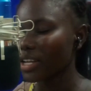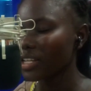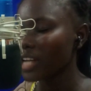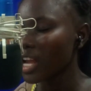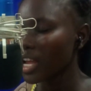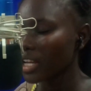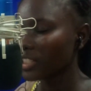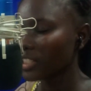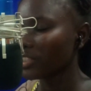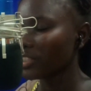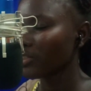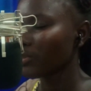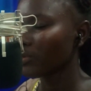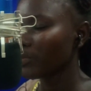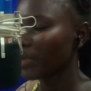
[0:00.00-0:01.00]
You'd
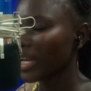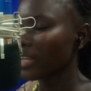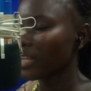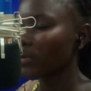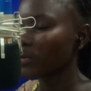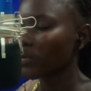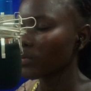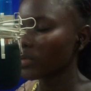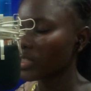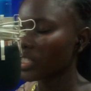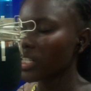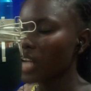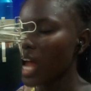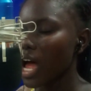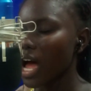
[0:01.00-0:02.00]
be the one
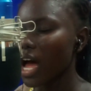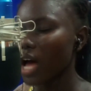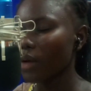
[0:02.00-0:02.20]
I was